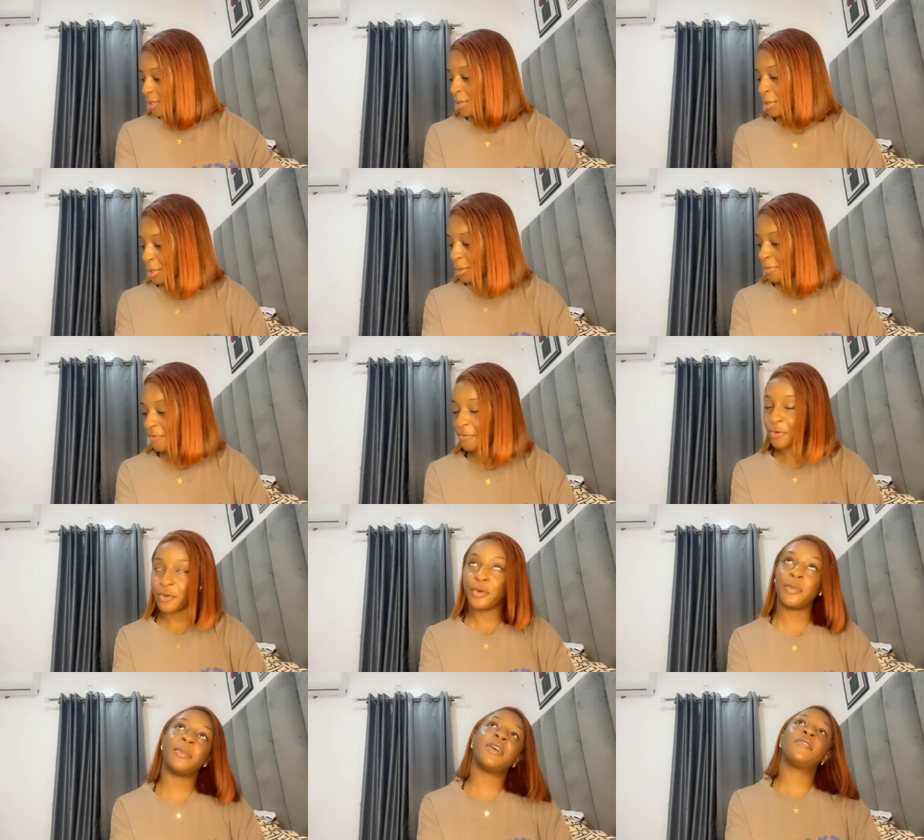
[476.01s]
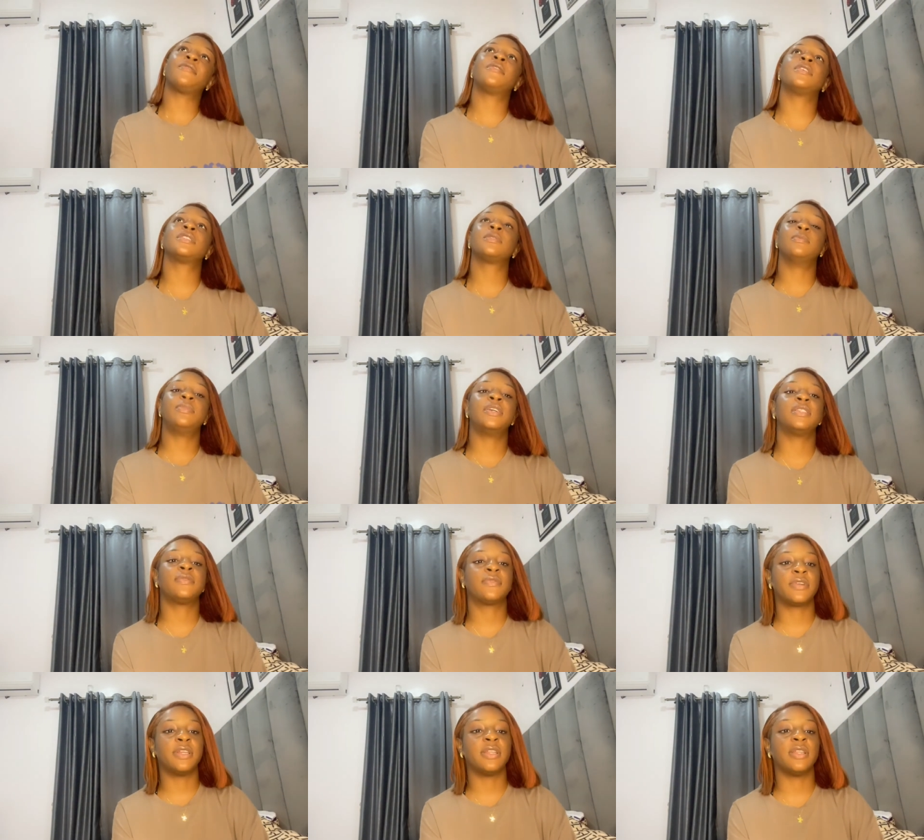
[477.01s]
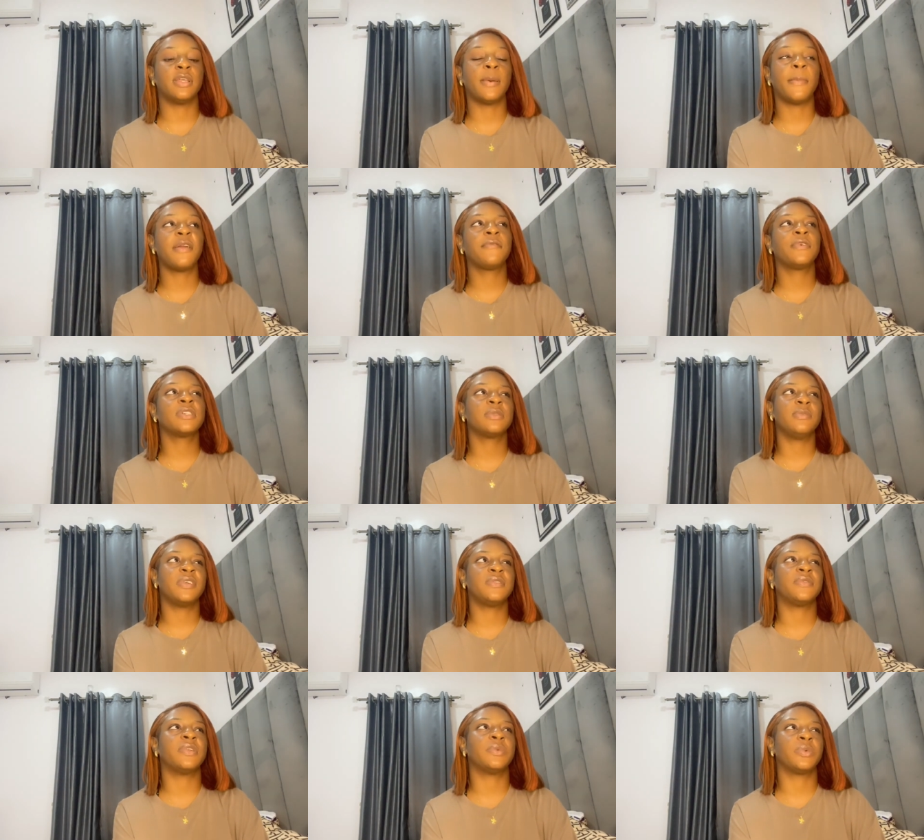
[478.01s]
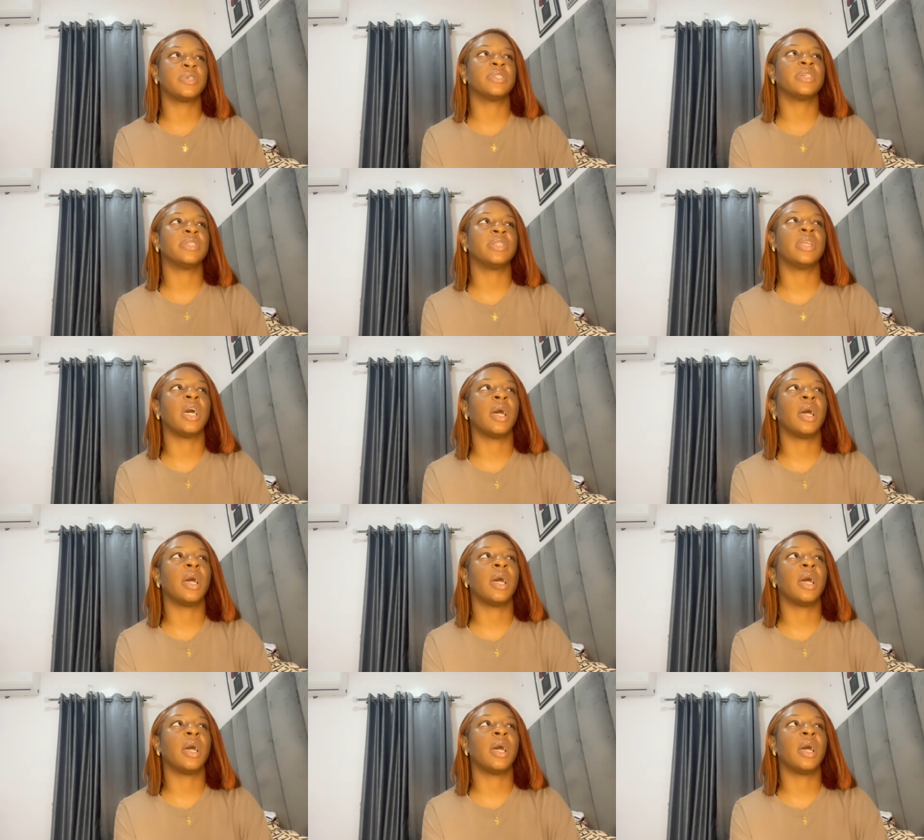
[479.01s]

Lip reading: My first best friend was in